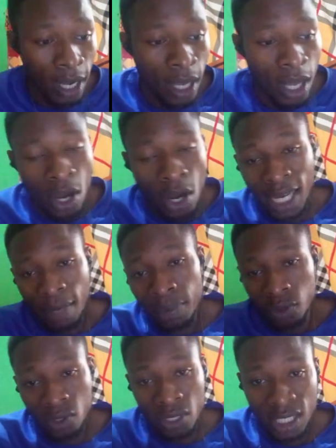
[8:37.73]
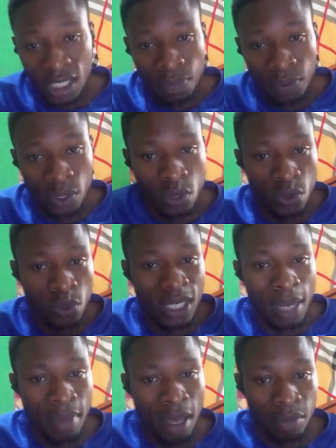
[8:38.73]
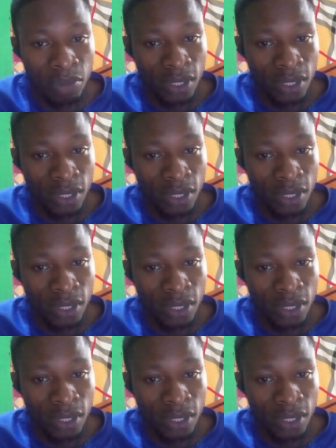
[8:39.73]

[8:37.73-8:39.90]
okay, between CPU, the memory,